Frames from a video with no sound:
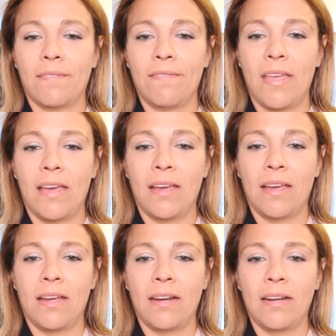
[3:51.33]

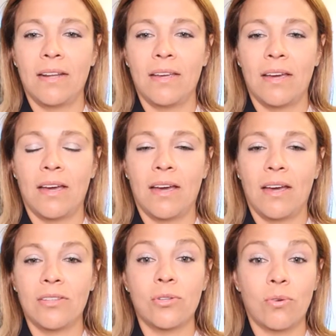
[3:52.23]
then
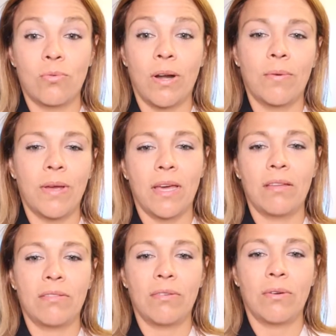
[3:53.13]
so right away
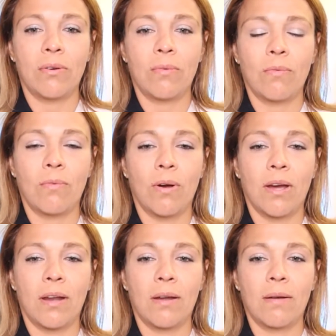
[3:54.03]
I took
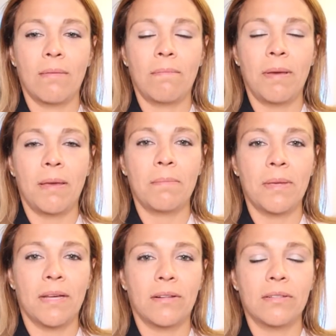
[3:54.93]
one pain
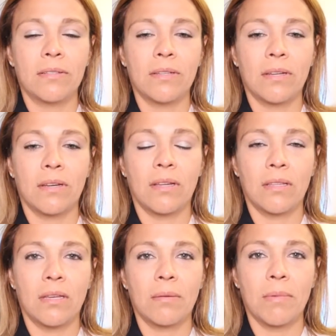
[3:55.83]
pill.
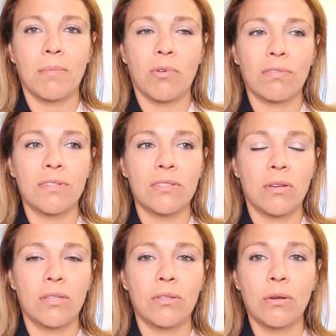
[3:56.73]
They gave me morphine, so
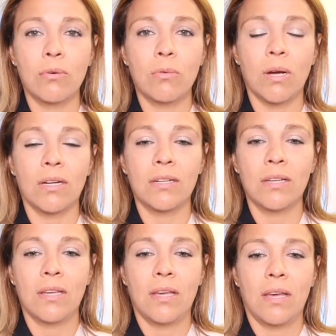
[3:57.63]
I took one
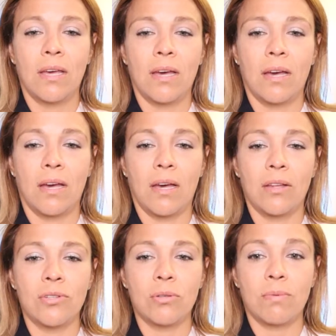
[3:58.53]

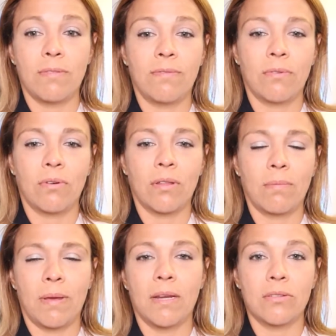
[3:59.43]
just before the
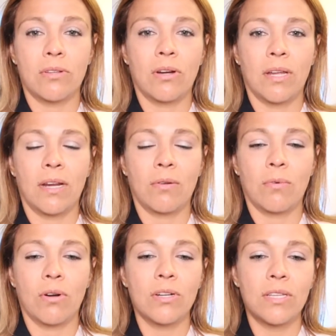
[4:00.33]
pain started getting
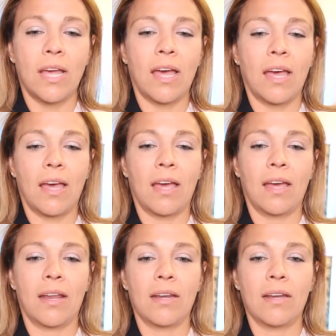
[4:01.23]
worse.
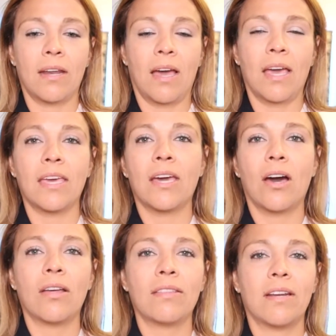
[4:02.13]
And I
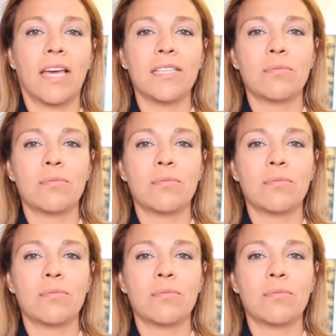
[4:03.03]
got the nice